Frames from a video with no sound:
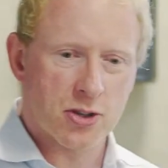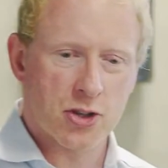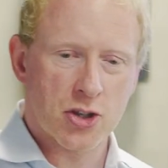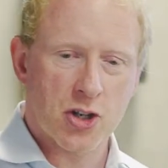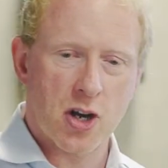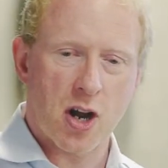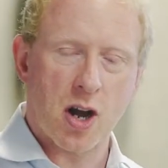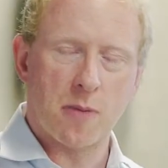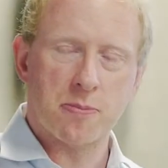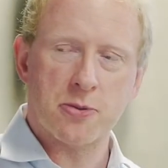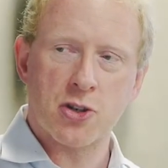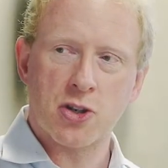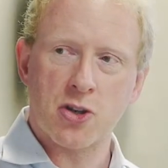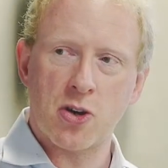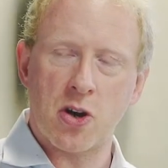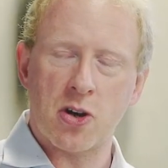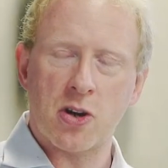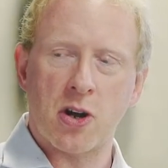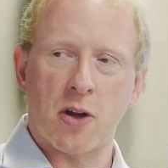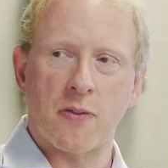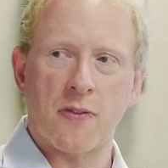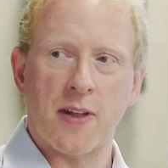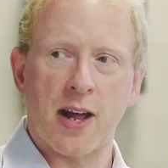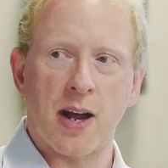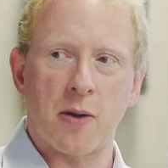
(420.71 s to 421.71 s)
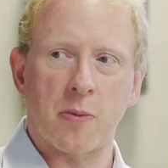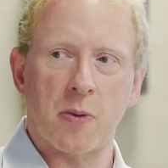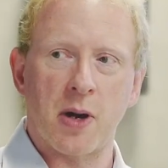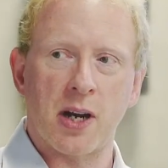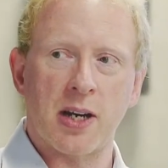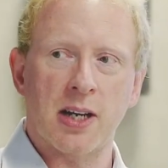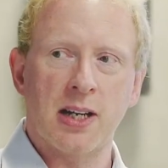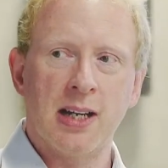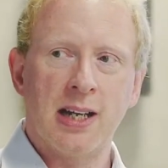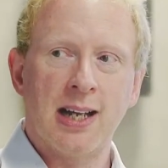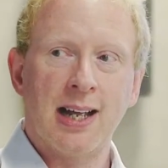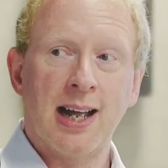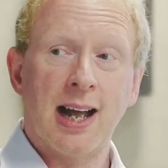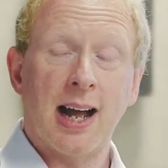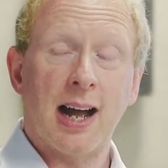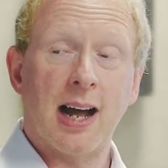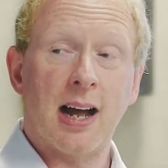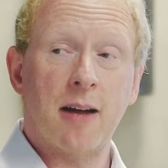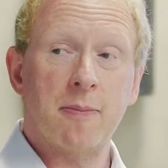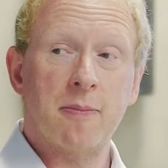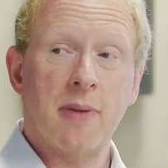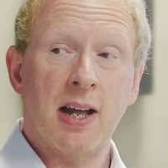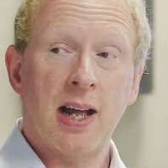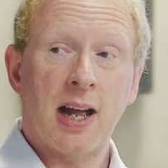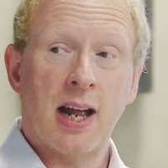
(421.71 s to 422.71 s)
sharp shock on that one.
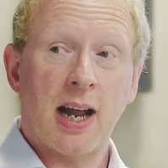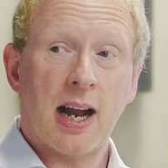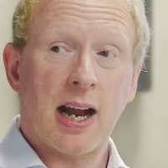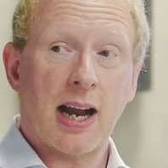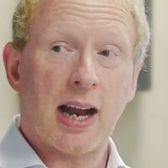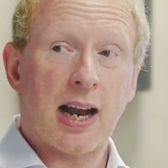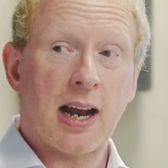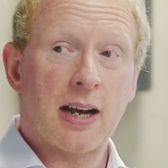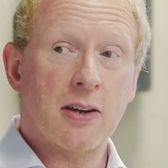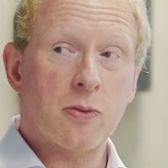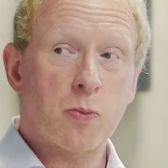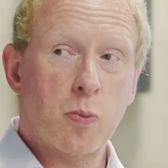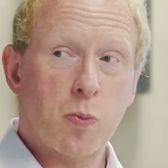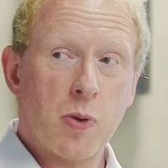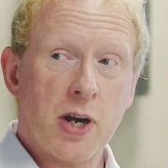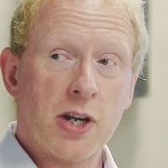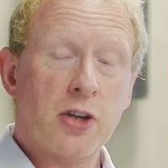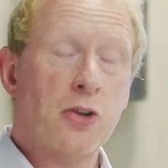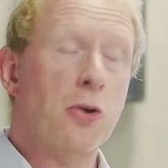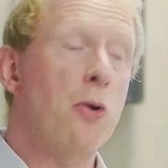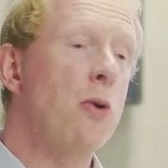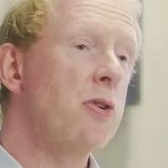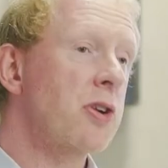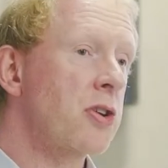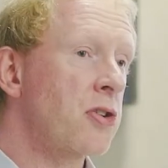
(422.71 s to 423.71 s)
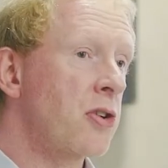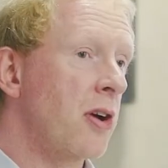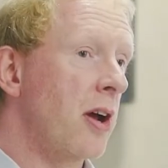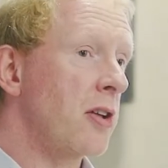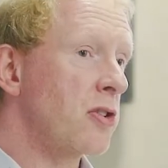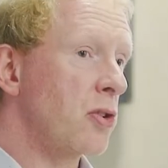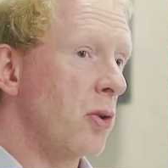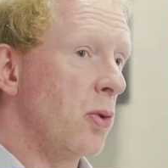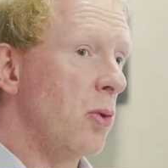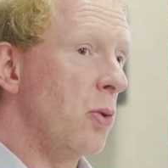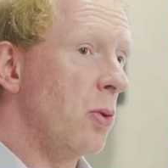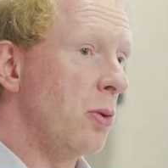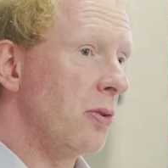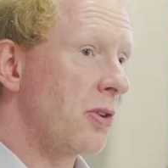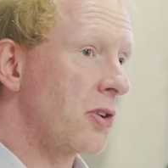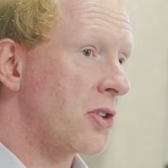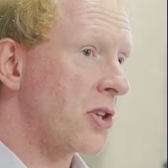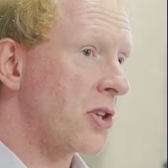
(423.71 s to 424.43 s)
And we talk to sites all the